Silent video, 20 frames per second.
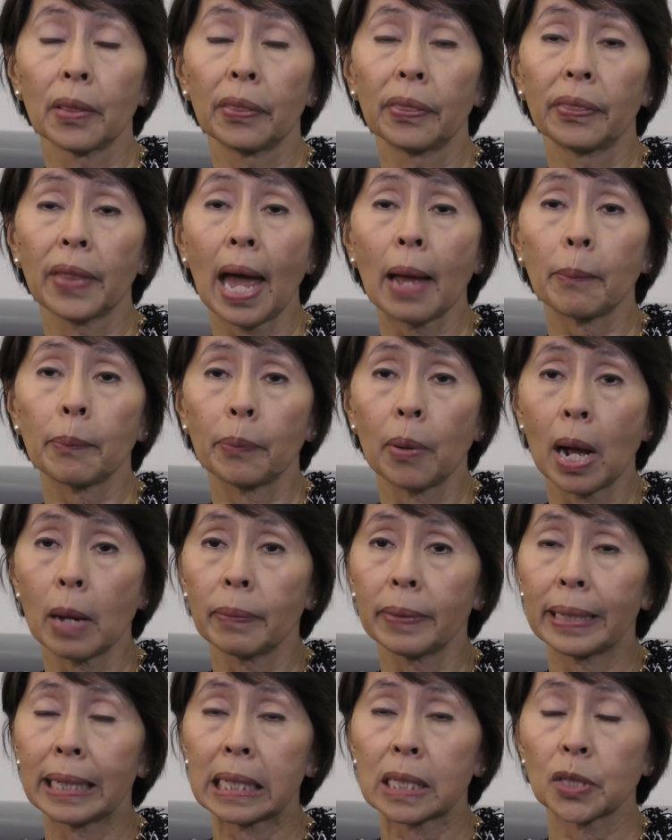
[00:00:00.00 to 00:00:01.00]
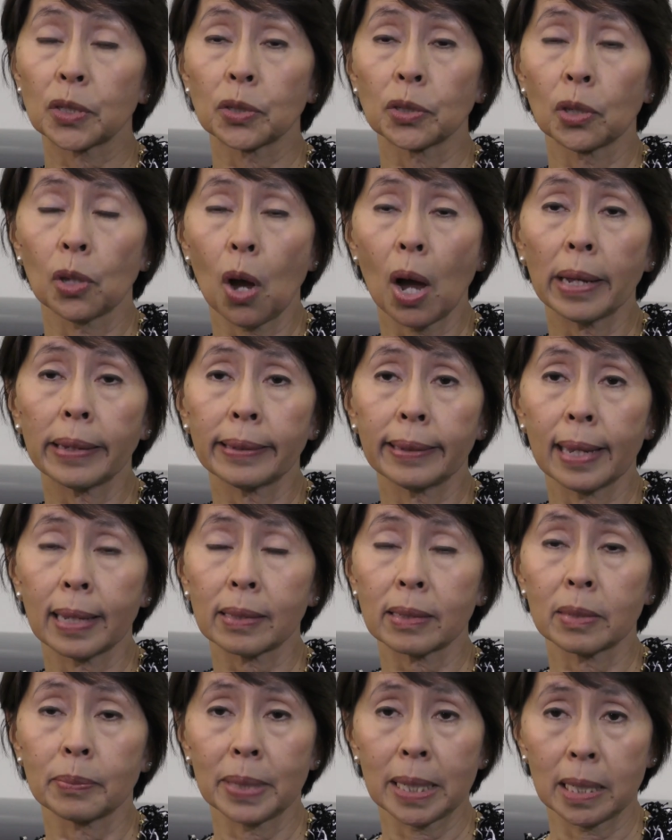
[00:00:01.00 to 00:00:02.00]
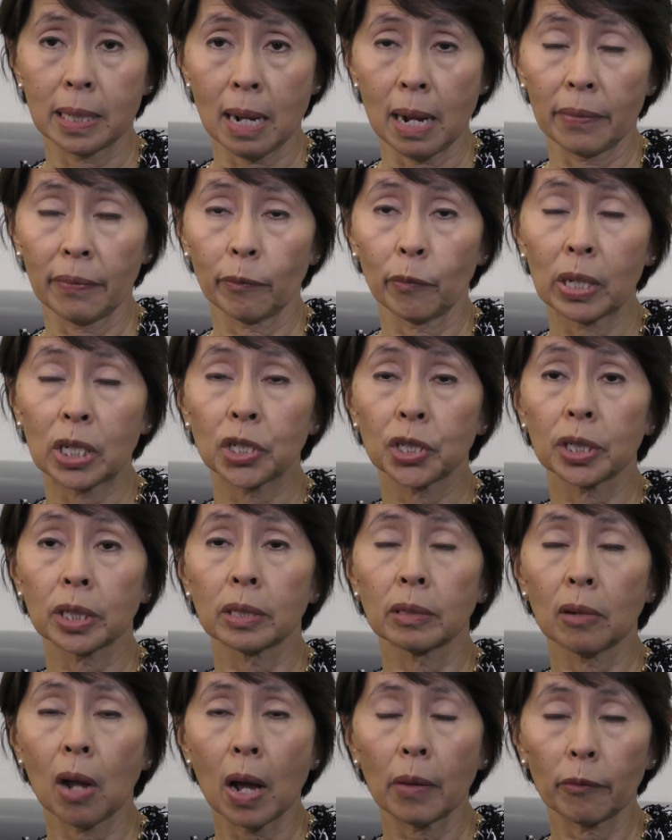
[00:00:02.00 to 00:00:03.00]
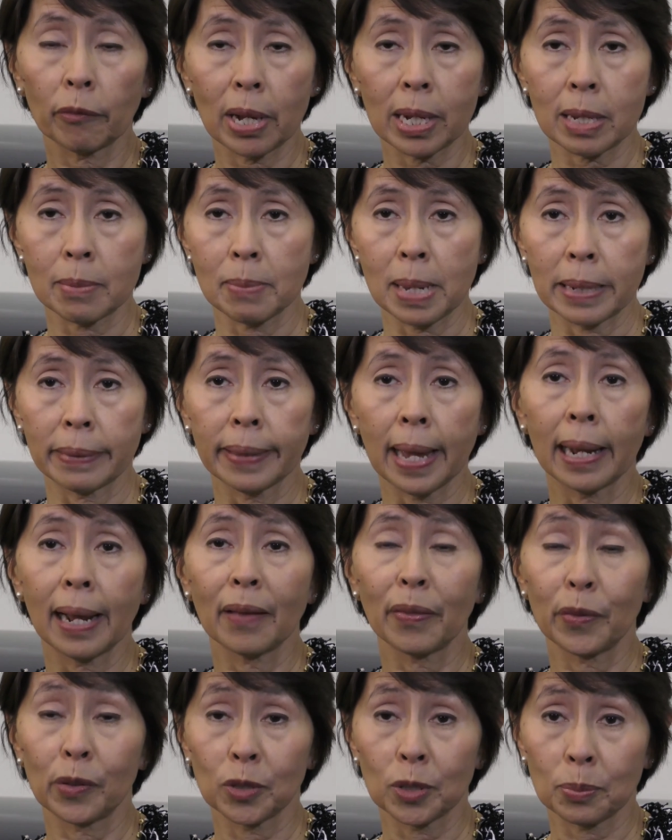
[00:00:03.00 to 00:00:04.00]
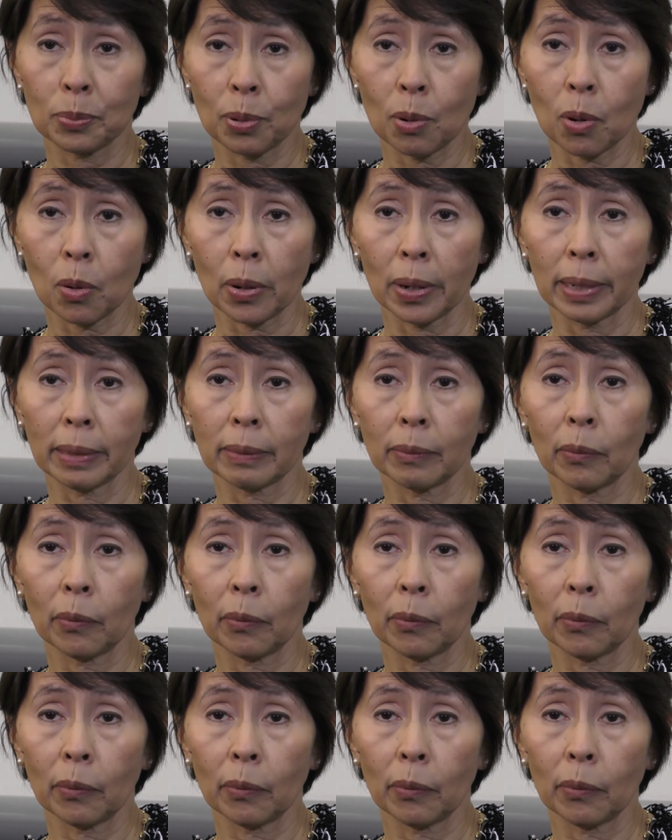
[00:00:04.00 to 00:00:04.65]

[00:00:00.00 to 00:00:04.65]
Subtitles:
that probably is not yet to be done. We should not recommend that at this point.